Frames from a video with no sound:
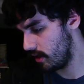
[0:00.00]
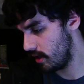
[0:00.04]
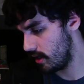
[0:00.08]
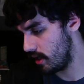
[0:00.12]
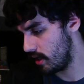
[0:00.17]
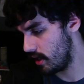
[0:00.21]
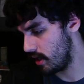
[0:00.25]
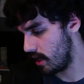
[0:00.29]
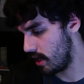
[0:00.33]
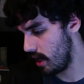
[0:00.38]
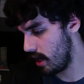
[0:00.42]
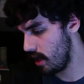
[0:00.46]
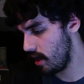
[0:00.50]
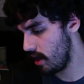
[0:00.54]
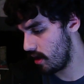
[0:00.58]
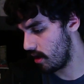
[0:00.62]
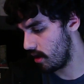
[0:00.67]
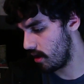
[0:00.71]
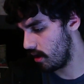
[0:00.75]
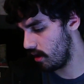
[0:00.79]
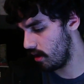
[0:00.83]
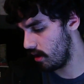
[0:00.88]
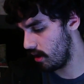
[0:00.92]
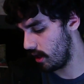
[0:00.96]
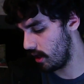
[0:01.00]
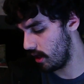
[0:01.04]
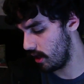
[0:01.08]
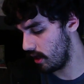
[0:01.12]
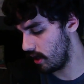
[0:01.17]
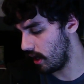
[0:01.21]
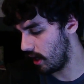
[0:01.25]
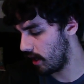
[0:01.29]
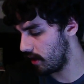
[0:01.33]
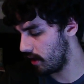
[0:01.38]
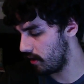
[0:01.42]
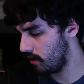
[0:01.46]
yeah,
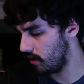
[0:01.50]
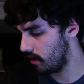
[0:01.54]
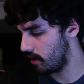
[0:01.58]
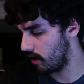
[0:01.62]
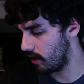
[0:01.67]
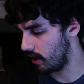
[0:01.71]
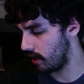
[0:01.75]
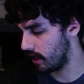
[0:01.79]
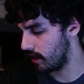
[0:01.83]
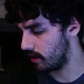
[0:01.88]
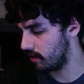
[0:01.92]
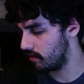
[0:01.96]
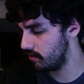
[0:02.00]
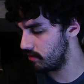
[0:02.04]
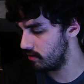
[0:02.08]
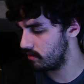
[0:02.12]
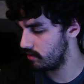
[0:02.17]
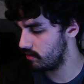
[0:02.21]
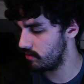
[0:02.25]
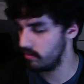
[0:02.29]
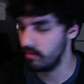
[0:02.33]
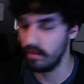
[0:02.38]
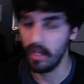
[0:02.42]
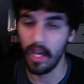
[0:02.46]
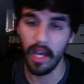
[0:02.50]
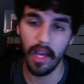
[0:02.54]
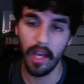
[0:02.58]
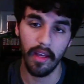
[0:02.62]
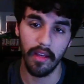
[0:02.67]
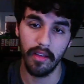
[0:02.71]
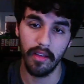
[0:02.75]
I don't know. Like, yeah.